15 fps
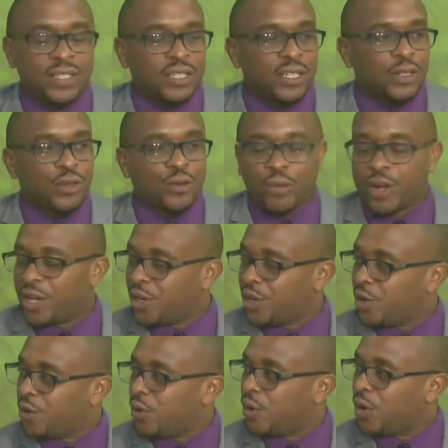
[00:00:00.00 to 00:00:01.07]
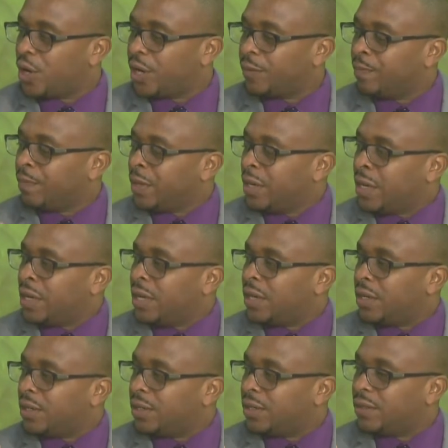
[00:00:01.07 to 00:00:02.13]
listening on the radio, or
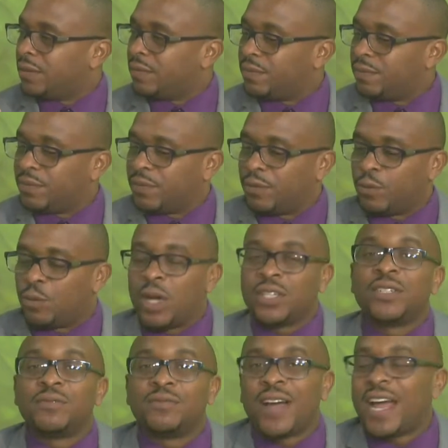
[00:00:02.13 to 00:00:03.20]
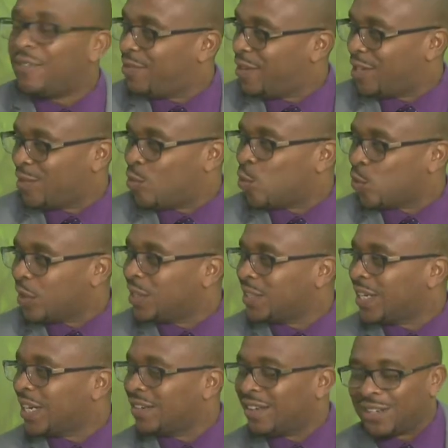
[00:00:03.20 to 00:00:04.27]
watching via Facebook with the
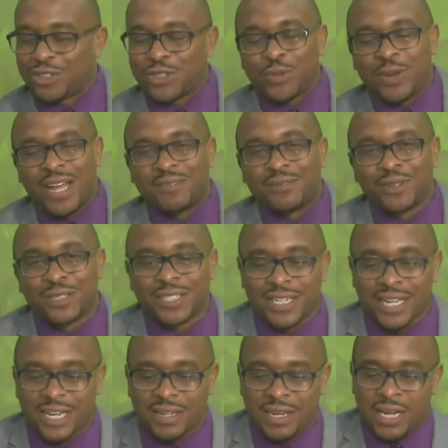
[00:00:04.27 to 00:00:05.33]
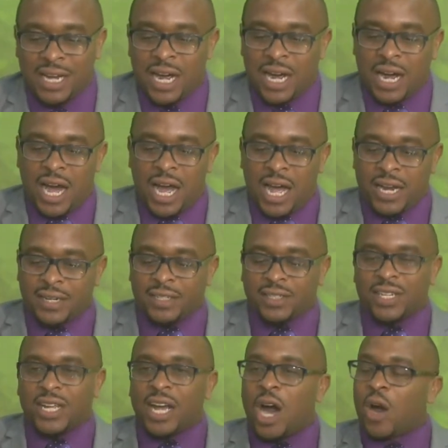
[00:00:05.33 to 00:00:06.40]
technology we have for today, and they're
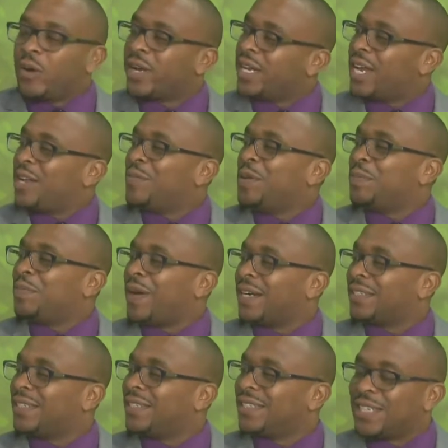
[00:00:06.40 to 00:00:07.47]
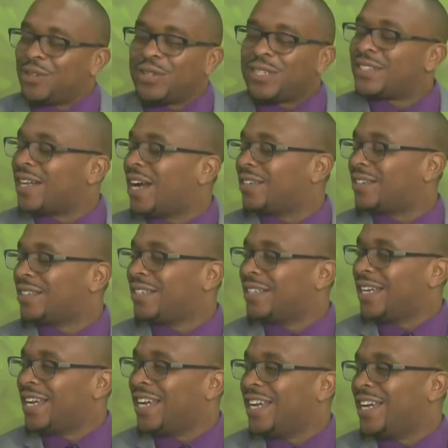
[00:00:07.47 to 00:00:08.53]
saying, how can I be a part of this? I know it starts
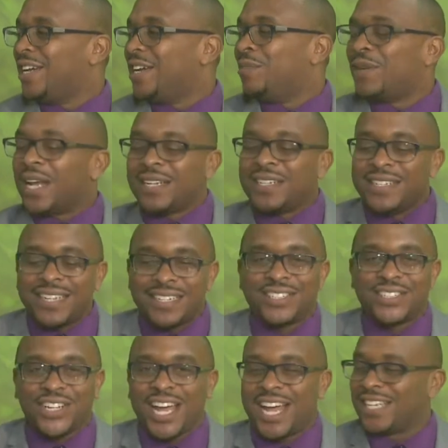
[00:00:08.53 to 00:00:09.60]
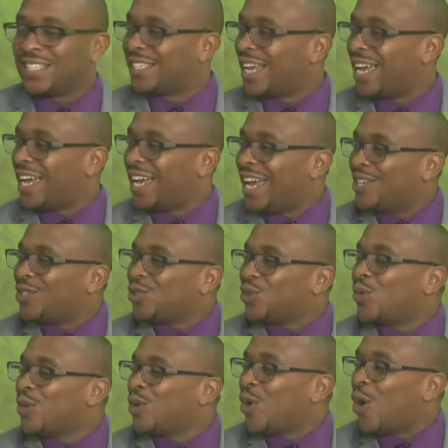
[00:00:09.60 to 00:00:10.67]
today, but I didn't get a chance. I just
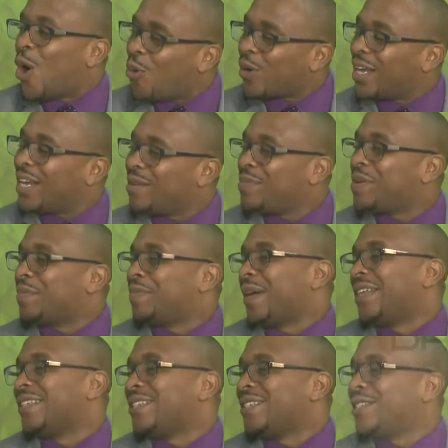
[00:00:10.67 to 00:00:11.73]
want to know, how can I be a part